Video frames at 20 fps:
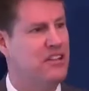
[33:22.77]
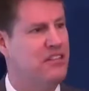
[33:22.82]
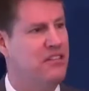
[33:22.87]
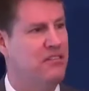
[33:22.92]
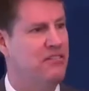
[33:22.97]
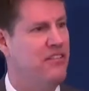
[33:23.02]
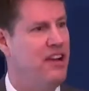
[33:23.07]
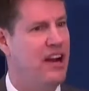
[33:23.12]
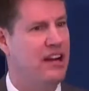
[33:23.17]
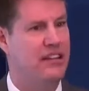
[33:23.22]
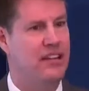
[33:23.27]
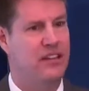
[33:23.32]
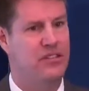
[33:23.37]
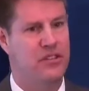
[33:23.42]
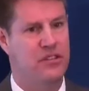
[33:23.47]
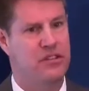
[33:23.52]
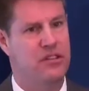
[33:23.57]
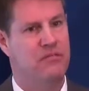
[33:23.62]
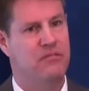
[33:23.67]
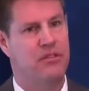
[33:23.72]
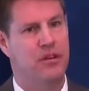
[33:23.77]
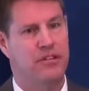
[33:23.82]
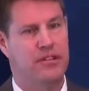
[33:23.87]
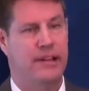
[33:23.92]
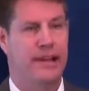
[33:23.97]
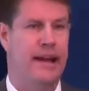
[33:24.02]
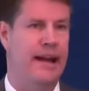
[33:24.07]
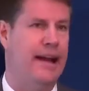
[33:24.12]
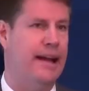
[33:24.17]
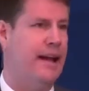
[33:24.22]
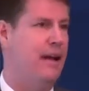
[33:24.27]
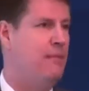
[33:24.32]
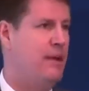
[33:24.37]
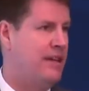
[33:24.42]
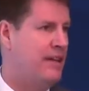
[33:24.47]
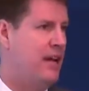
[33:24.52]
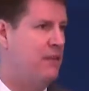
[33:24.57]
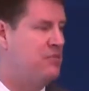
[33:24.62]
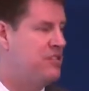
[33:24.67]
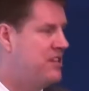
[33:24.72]
to the fact that there's some folks like, I got my
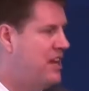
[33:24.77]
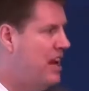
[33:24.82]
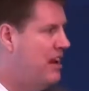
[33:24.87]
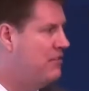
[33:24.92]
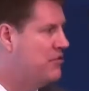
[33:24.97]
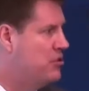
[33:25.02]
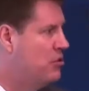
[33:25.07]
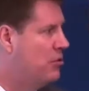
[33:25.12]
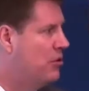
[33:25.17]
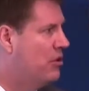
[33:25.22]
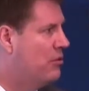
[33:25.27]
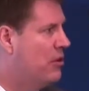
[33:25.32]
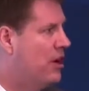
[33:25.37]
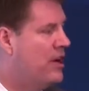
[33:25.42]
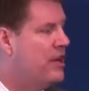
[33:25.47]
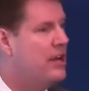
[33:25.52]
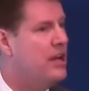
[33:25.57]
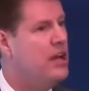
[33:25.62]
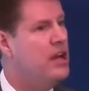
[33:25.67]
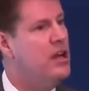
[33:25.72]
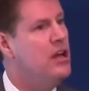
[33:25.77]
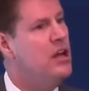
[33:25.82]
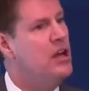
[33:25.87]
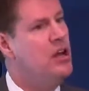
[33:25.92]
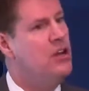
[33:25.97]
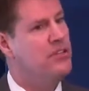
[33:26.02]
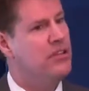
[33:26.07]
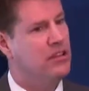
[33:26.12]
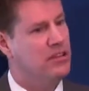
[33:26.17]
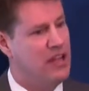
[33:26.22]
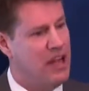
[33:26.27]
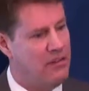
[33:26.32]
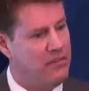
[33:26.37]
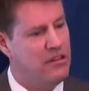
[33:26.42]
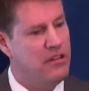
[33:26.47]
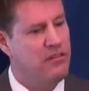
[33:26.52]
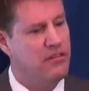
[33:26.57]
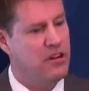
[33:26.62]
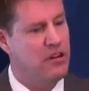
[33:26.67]
damn staff tour, right? The level of